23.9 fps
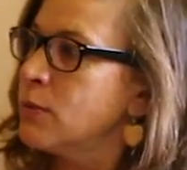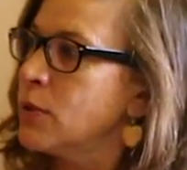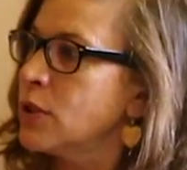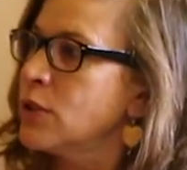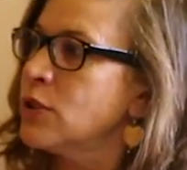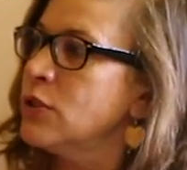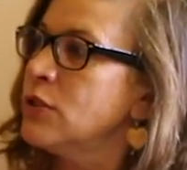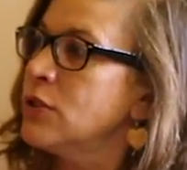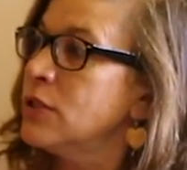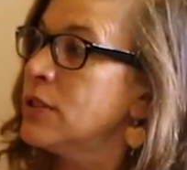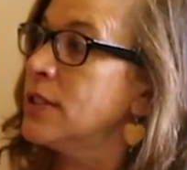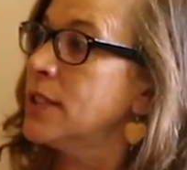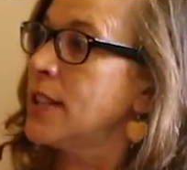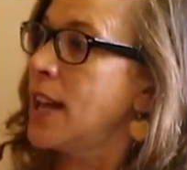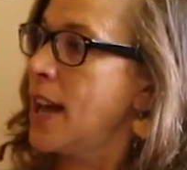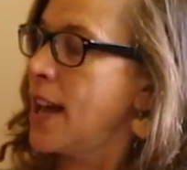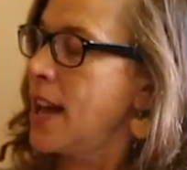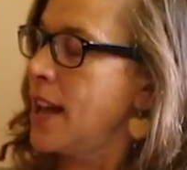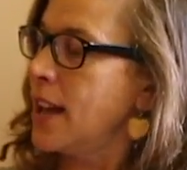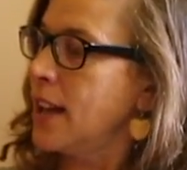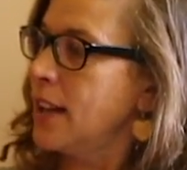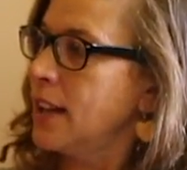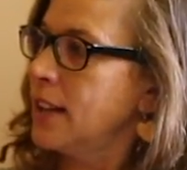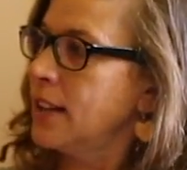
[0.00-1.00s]
What do you
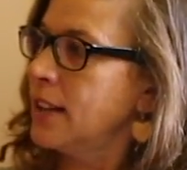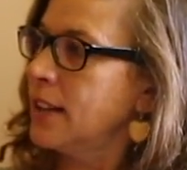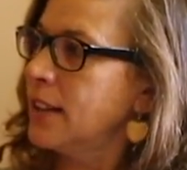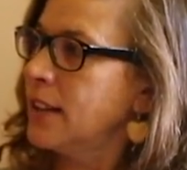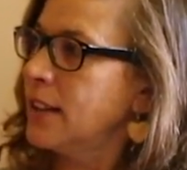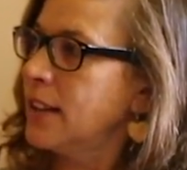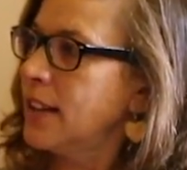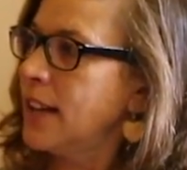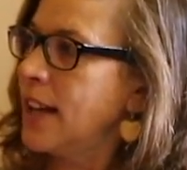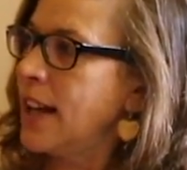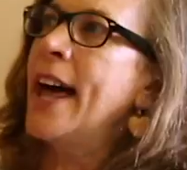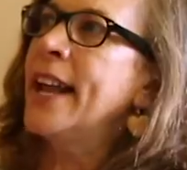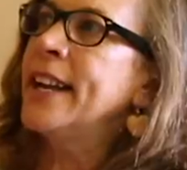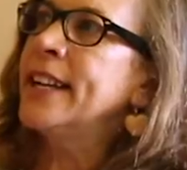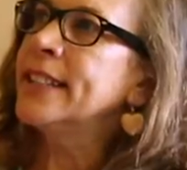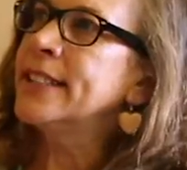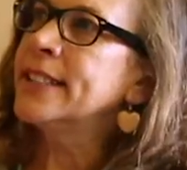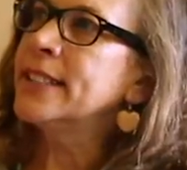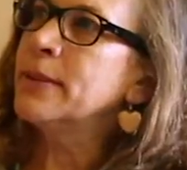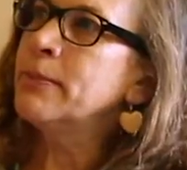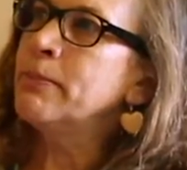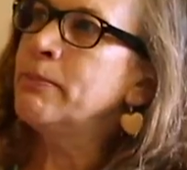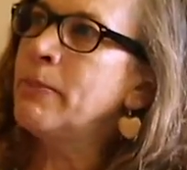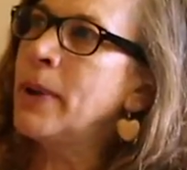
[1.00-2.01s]
say? And
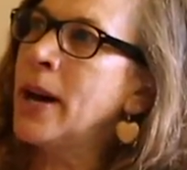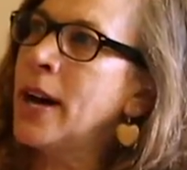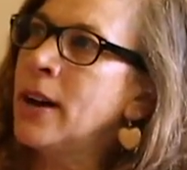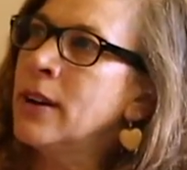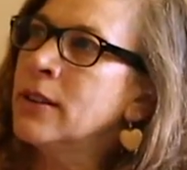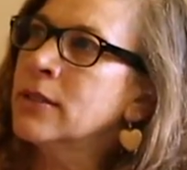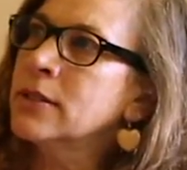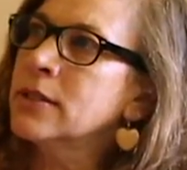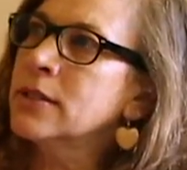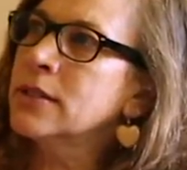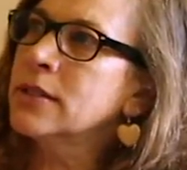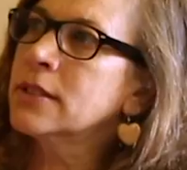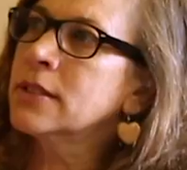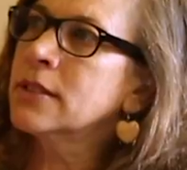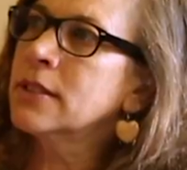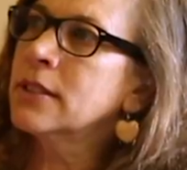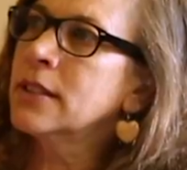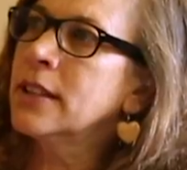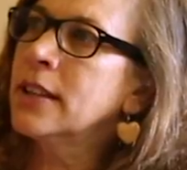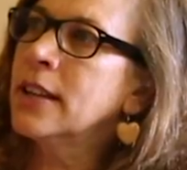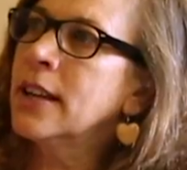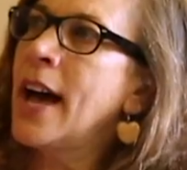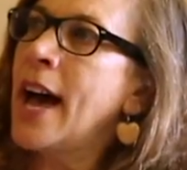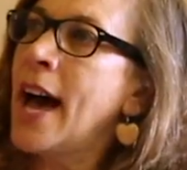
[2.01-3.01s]
it's about
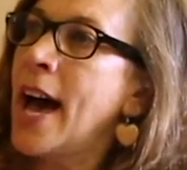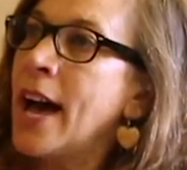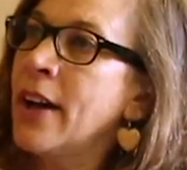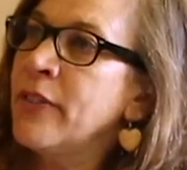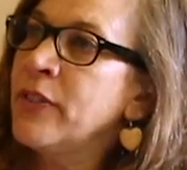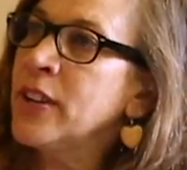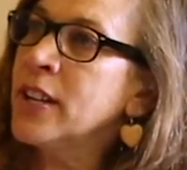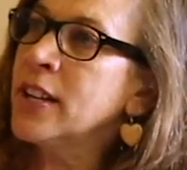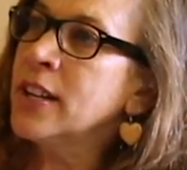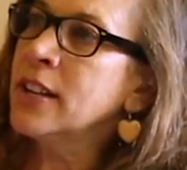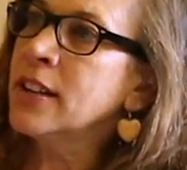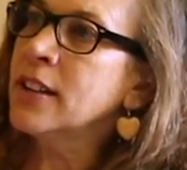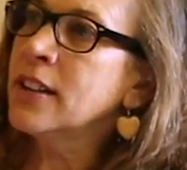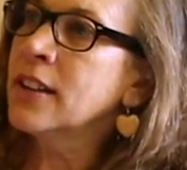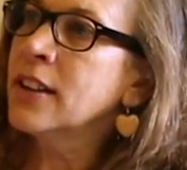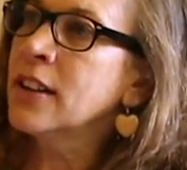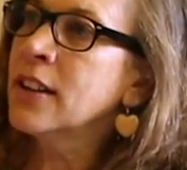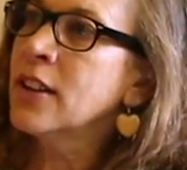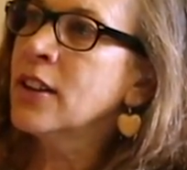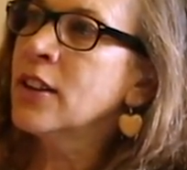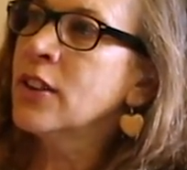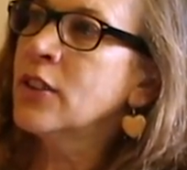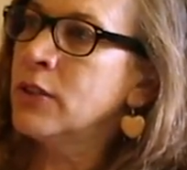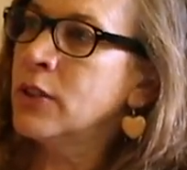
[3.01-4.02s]
having
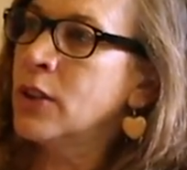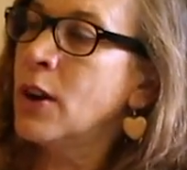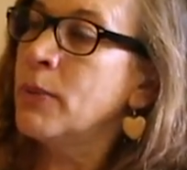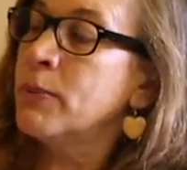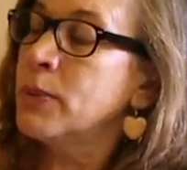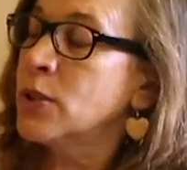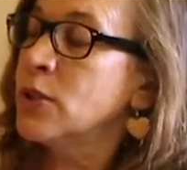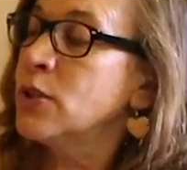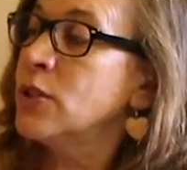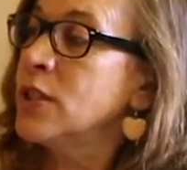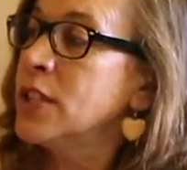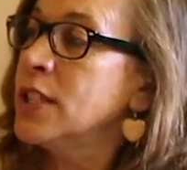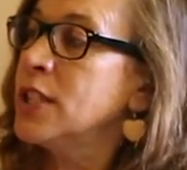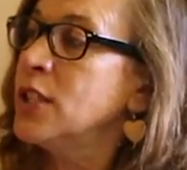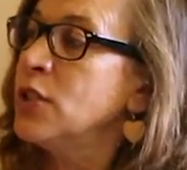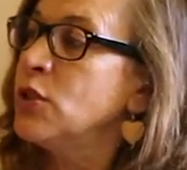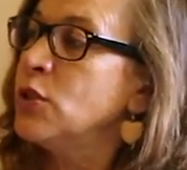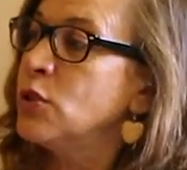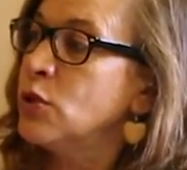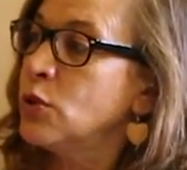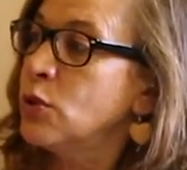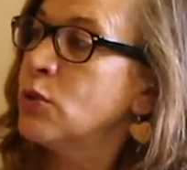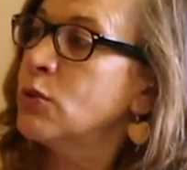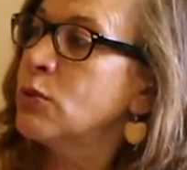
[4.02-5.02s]
the opportunity
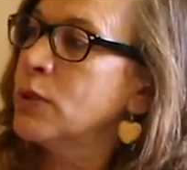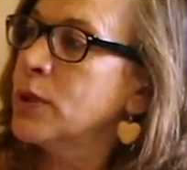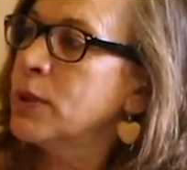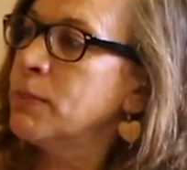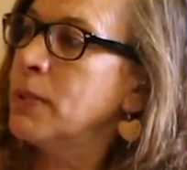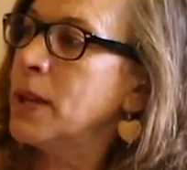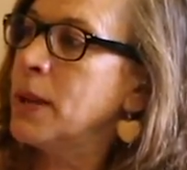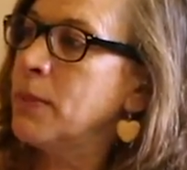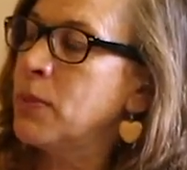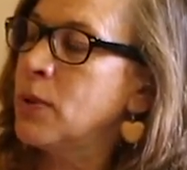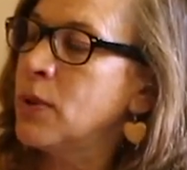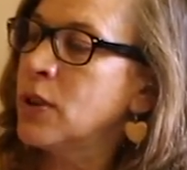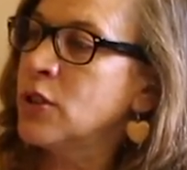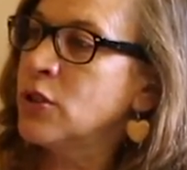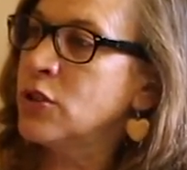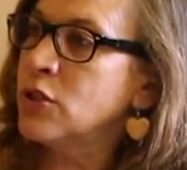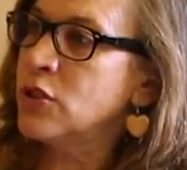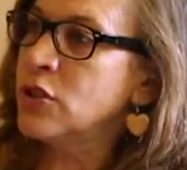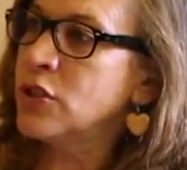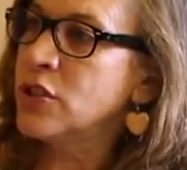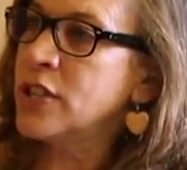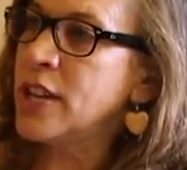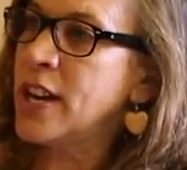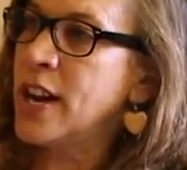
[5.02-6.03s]
to talk with people and to
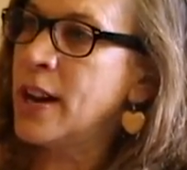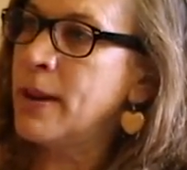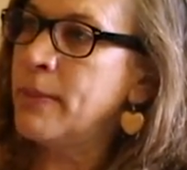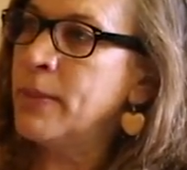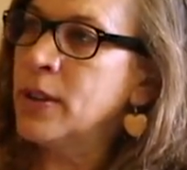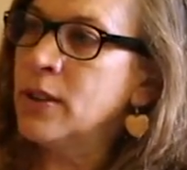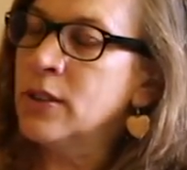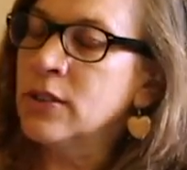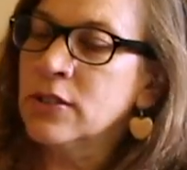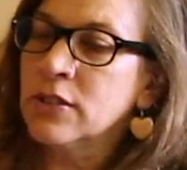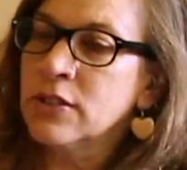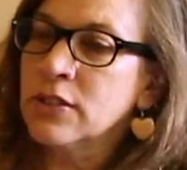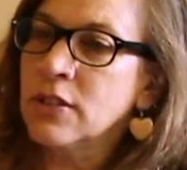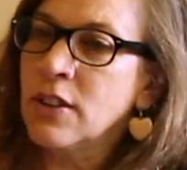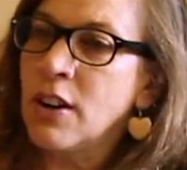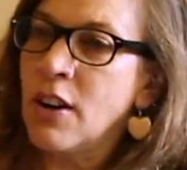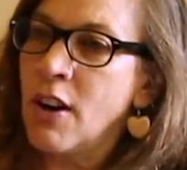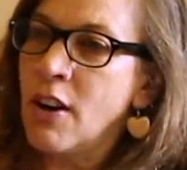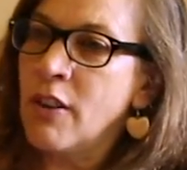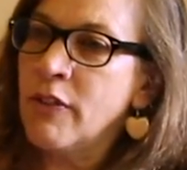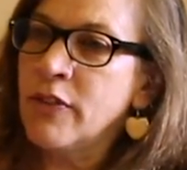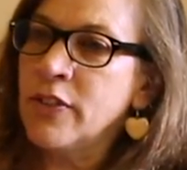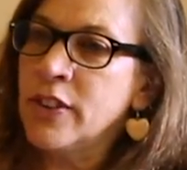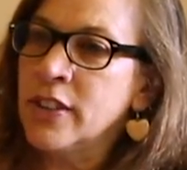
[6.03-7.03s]
share, because
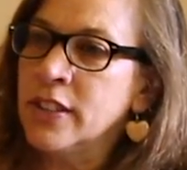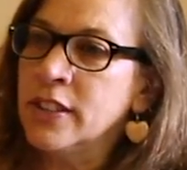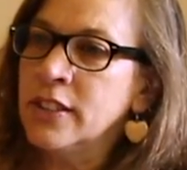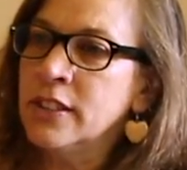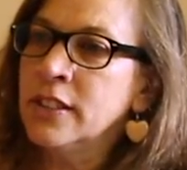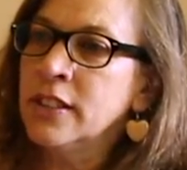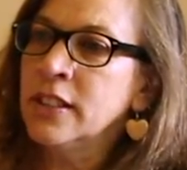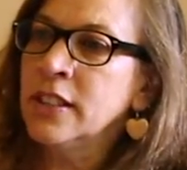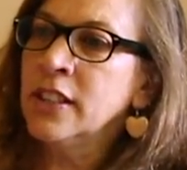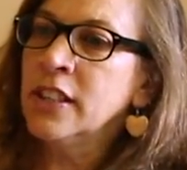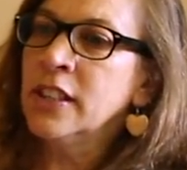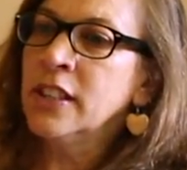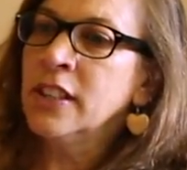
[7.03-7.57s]
often